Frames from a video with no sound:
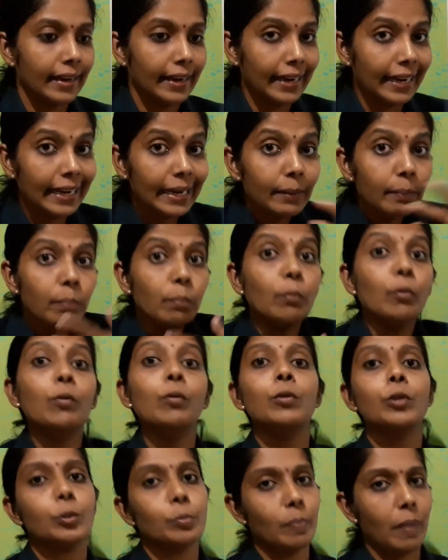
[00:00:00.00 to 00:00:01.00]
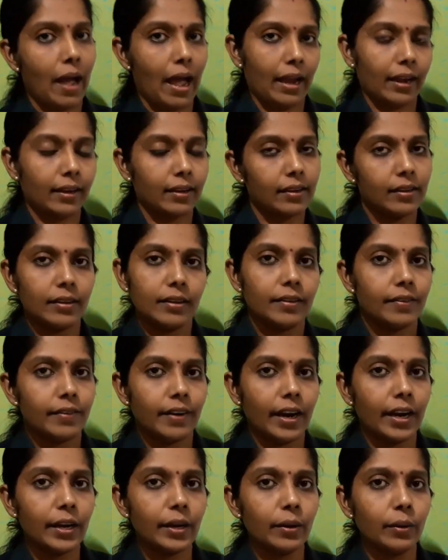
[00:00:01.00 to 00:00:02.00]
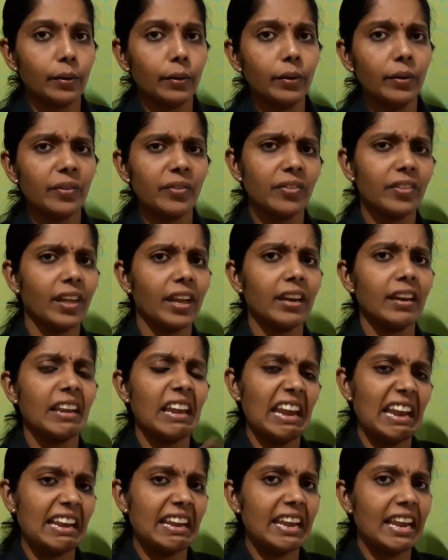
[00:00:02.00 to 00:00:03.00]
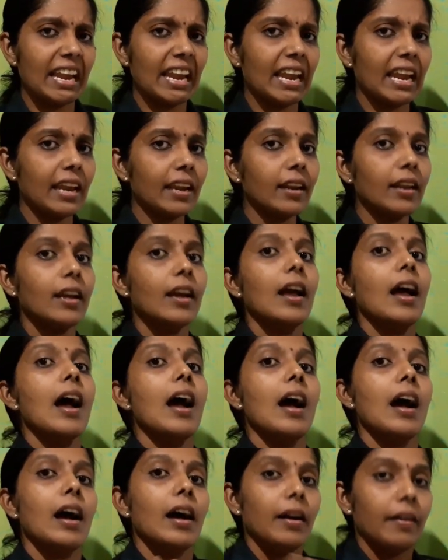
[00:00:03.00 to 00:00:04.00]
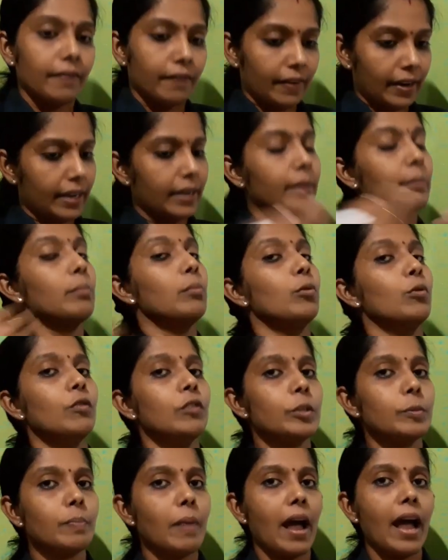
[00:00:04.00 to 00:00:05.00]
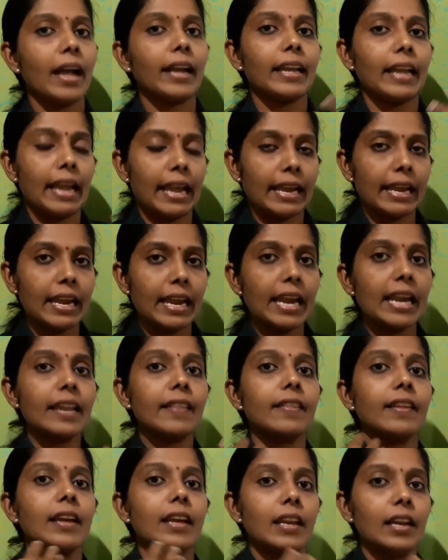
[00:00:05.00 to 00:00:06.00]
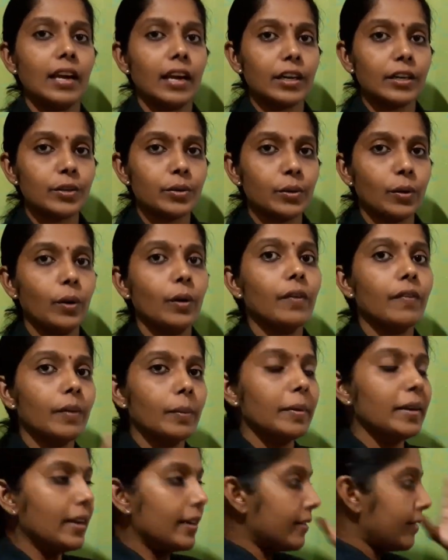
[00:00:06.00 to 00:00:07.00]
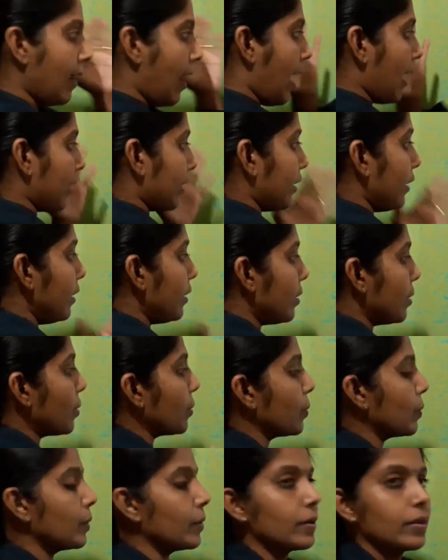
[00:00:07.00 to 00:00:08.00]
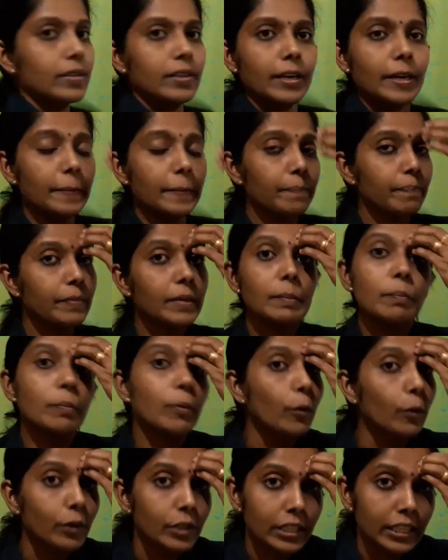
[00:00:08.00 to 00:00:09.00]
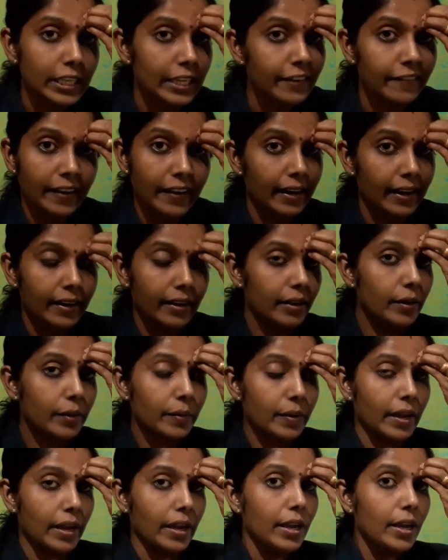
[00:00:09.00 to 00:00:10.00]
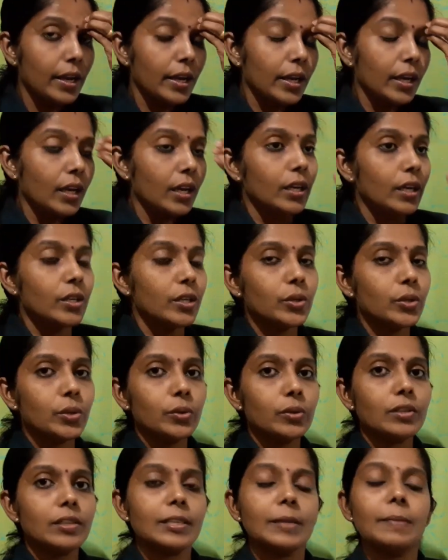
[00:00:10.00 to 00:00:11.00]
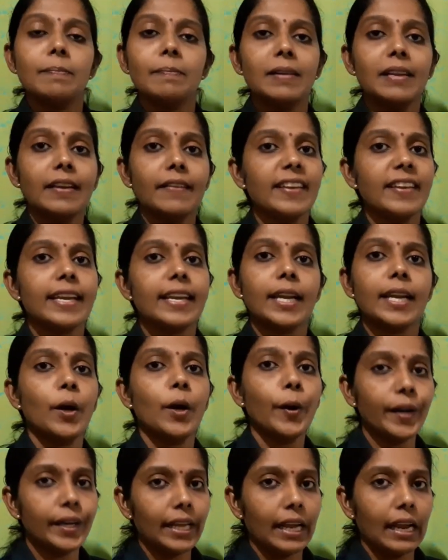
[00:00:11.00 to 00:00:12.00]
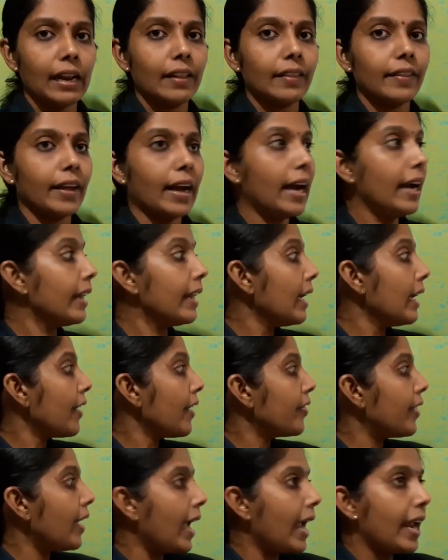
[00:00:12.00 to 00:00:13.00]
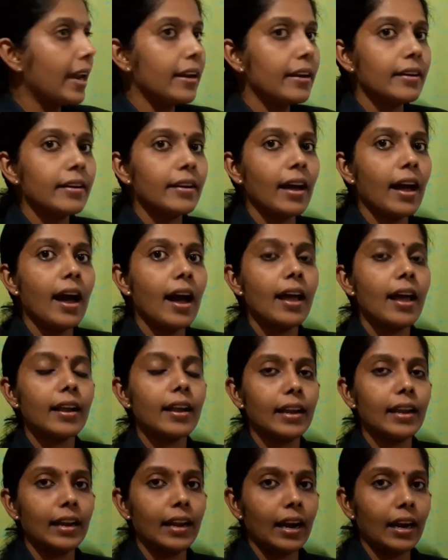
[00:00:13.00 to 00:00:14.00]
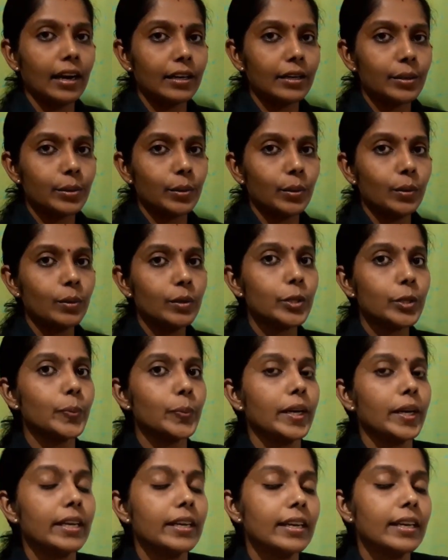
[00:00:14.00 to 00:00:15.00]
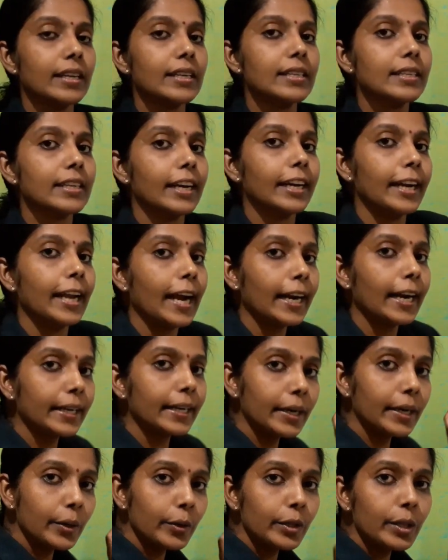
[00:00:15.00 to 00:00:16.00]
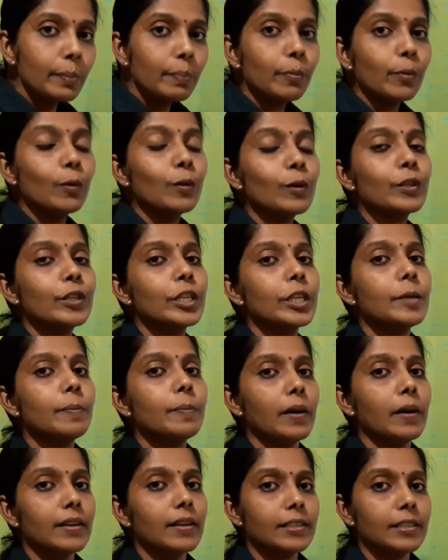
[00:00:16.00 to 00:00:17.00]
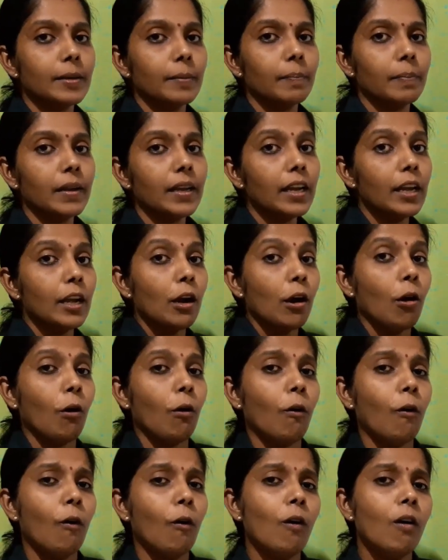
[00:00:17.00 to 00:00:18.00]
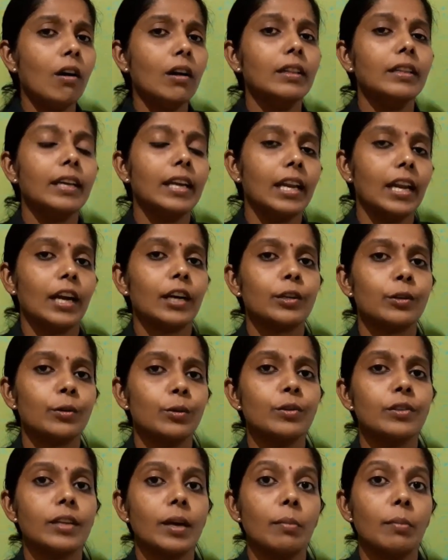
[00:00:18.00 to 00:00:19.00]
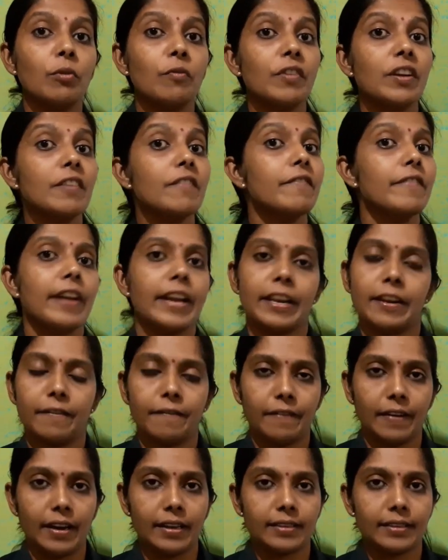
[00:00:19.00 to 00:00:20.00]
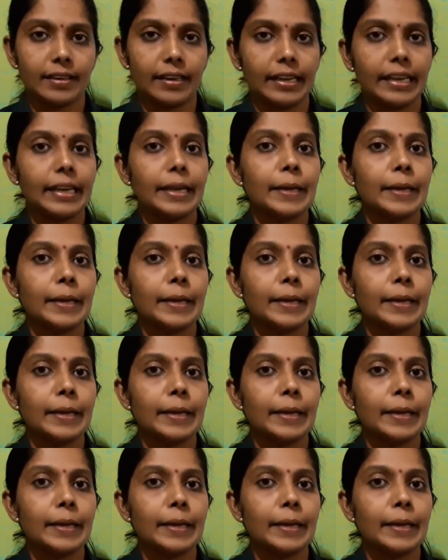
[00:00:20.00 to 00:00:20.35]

It moves back. Right? No? Then again, when it moves back, again the electron will be attracted towards the positive end. Okay. So simply we cannot tell that the entire electrons, when it is connected to the positive power supply, all the electrons are moving very fastly.